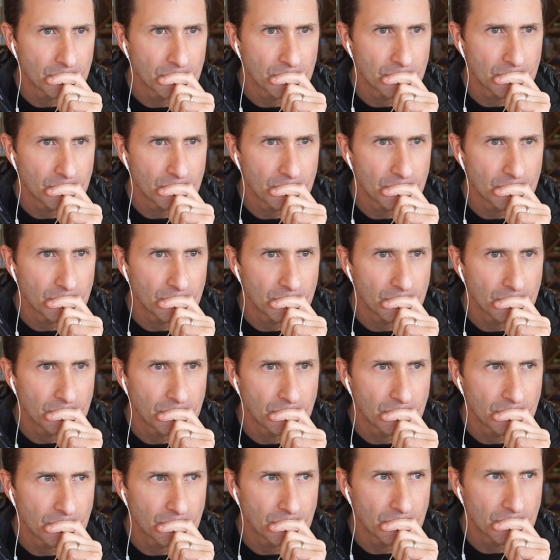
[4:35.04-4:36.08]

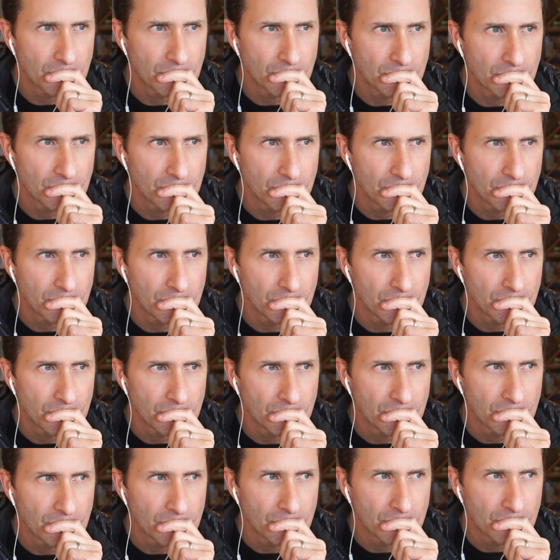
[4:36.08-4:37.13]

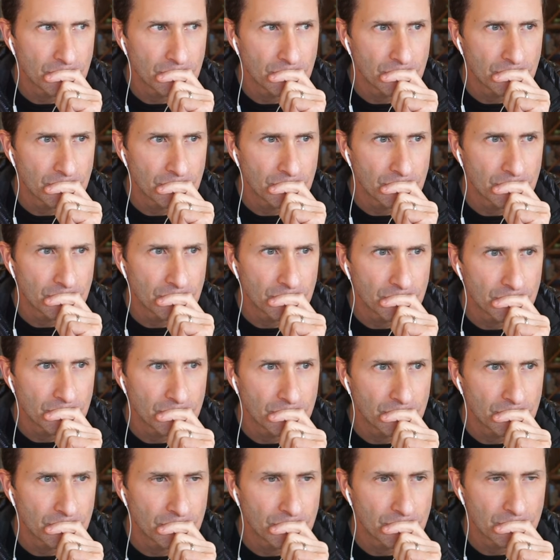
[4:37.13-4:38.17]

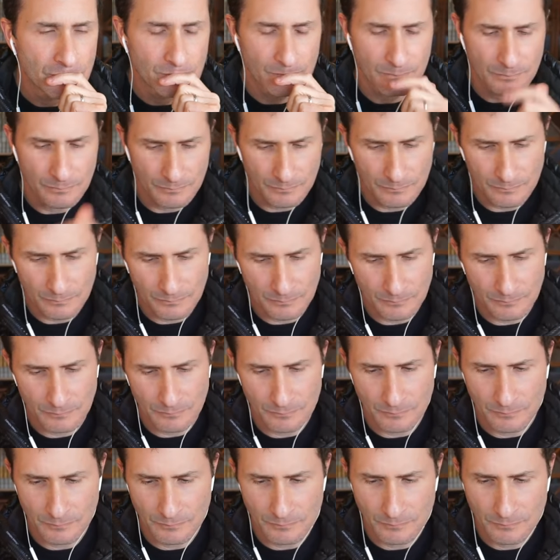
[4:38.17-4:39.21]

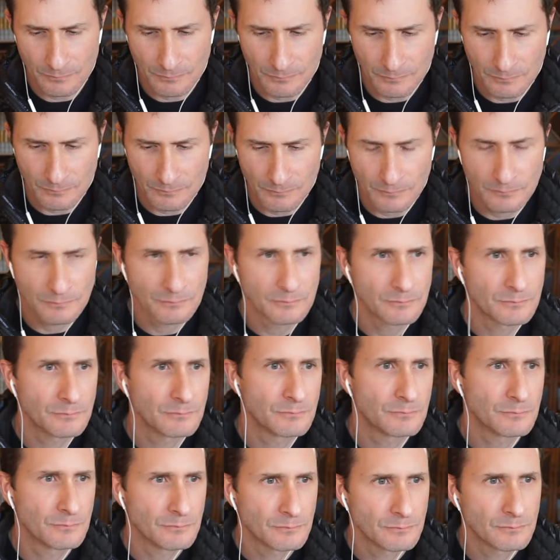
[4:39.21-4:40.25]

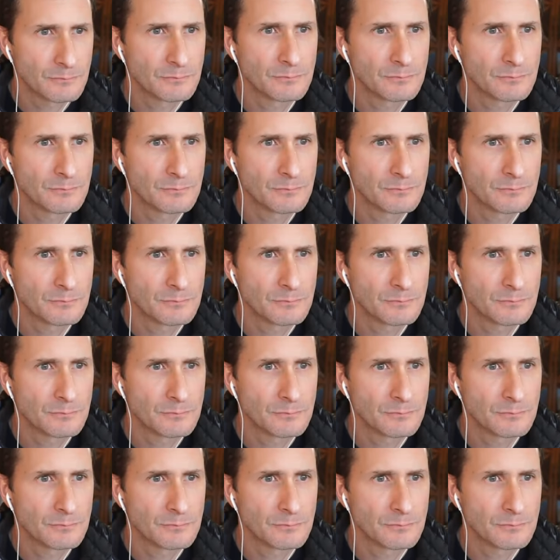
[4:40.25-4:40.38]
No words are spoken by the person on screen.